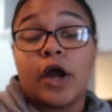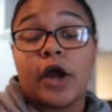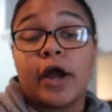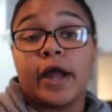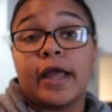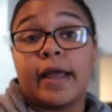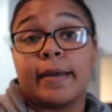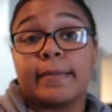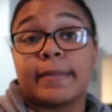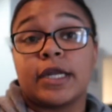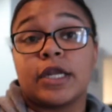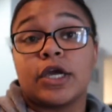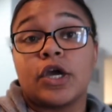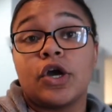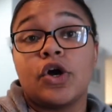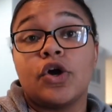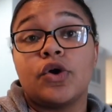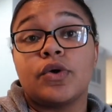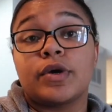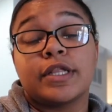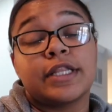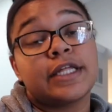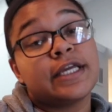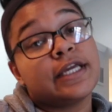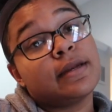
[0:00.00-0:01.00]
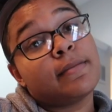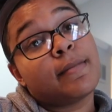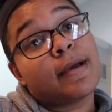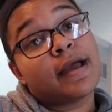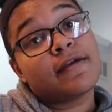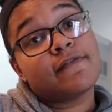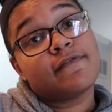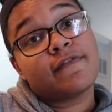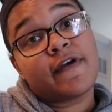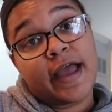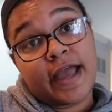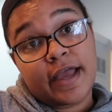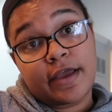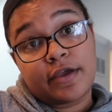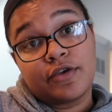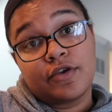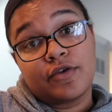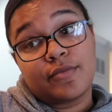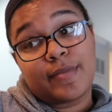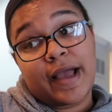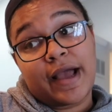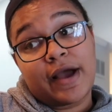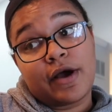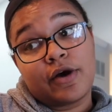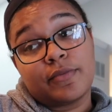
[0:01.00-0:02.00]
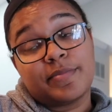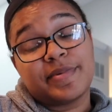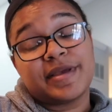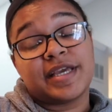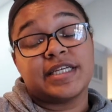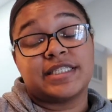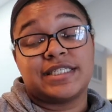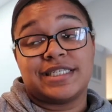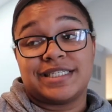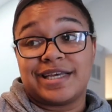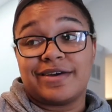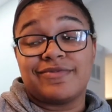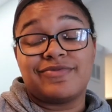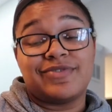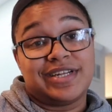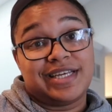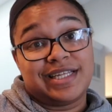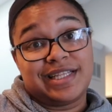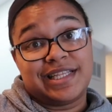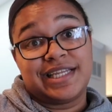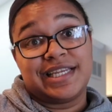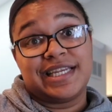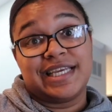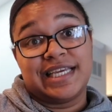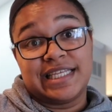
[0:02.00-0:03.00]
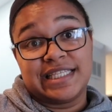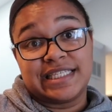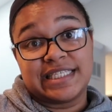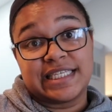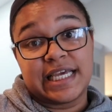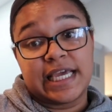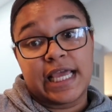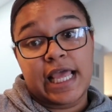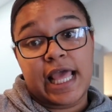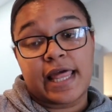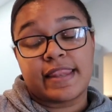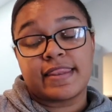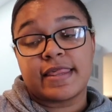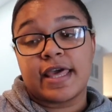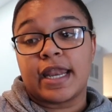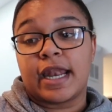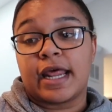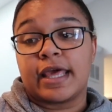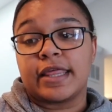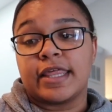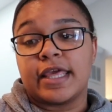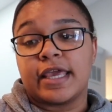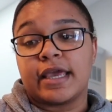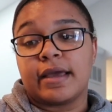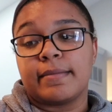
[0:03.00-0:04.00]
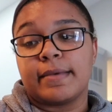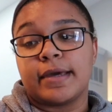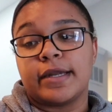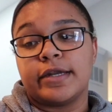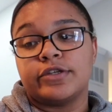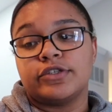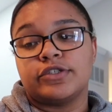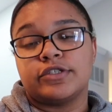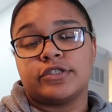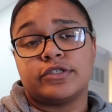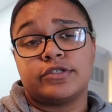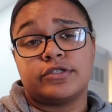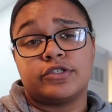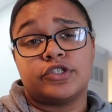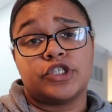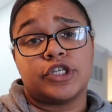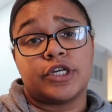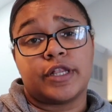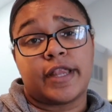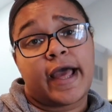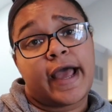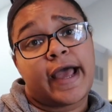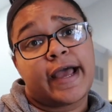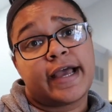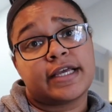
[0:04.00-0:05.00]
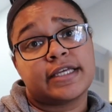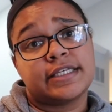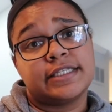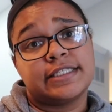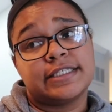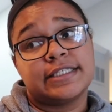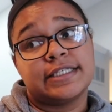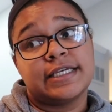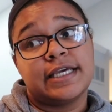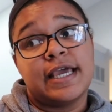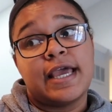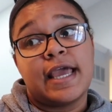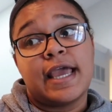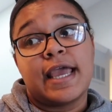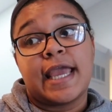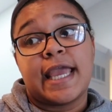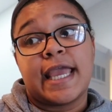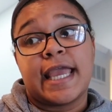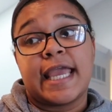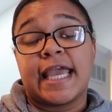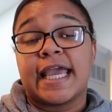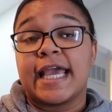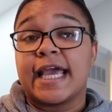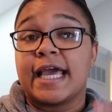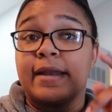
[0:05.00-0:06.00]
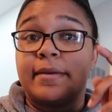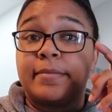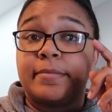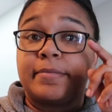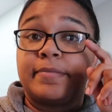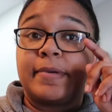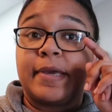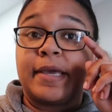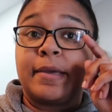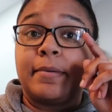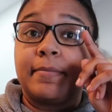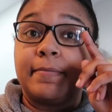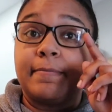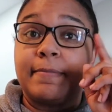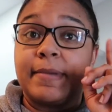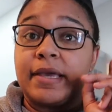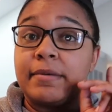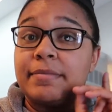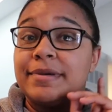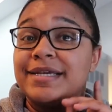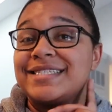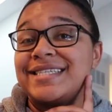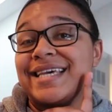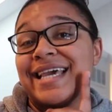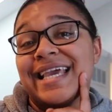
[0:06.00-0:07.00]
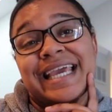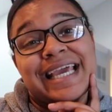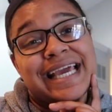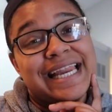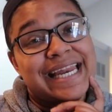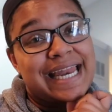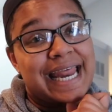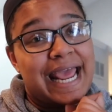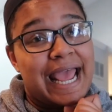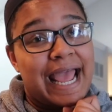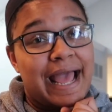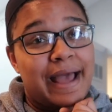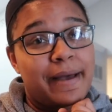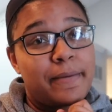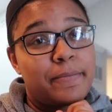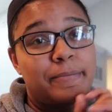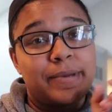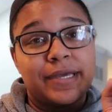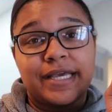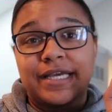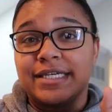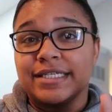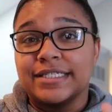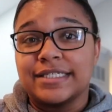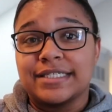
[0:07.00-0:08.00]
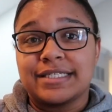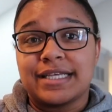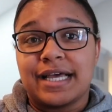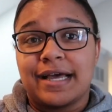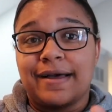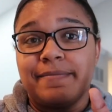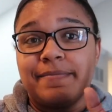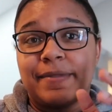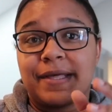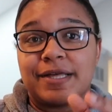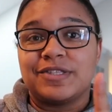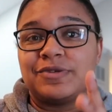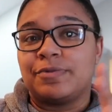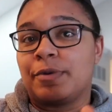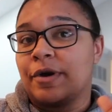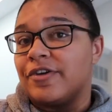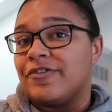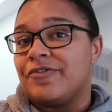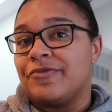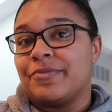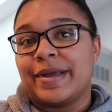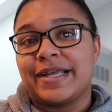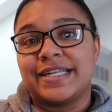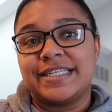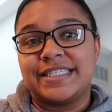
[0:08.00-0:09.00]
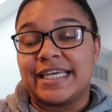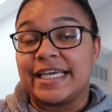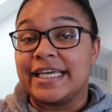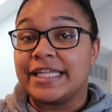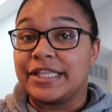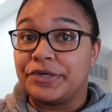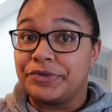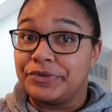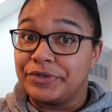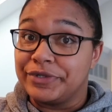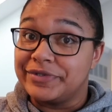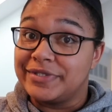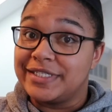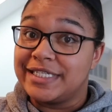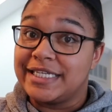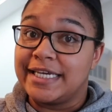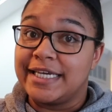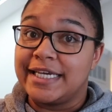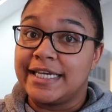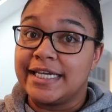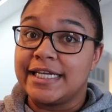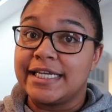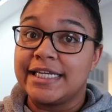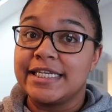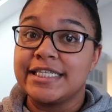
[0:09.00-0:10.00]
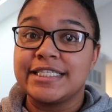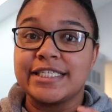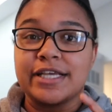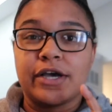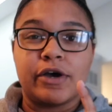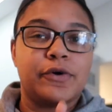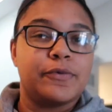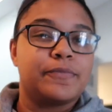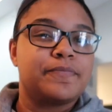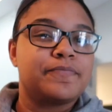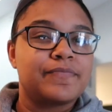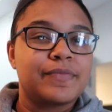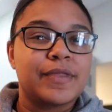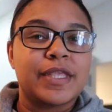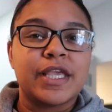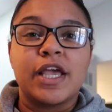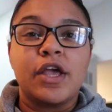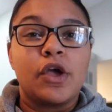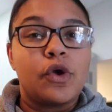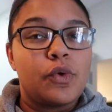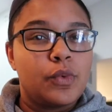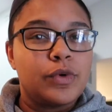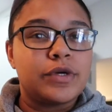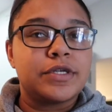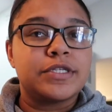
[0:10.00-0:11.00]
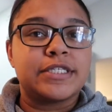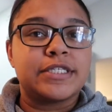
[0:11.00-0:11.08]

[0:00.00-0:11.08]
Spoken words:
right, I'm gonna go clean my vacuum out because it definitely needs it, and then I think I'm gonna just chillax and maybe take a nap because that's part of my daily routine. So we'll